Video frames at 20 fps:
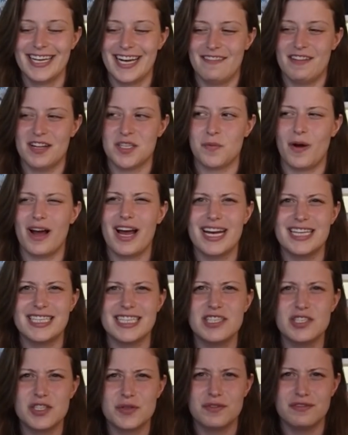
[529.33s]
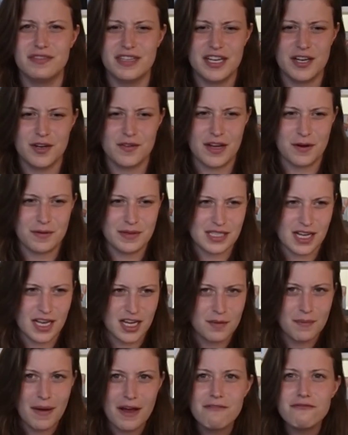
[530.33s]
and that's why I didn't do a video that was
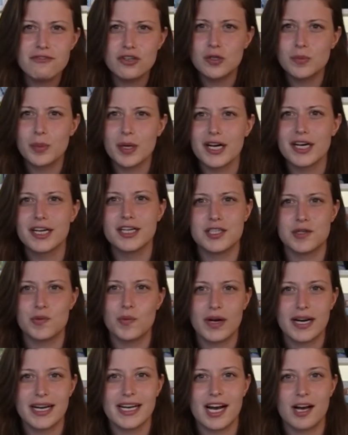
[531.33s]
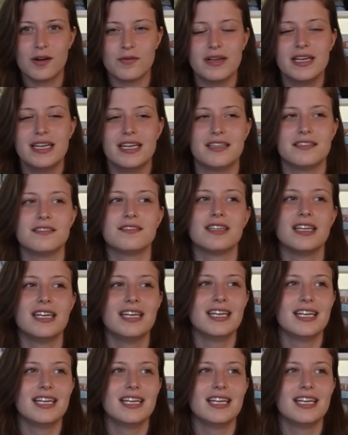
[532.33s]
like my full purge and what I got rid of,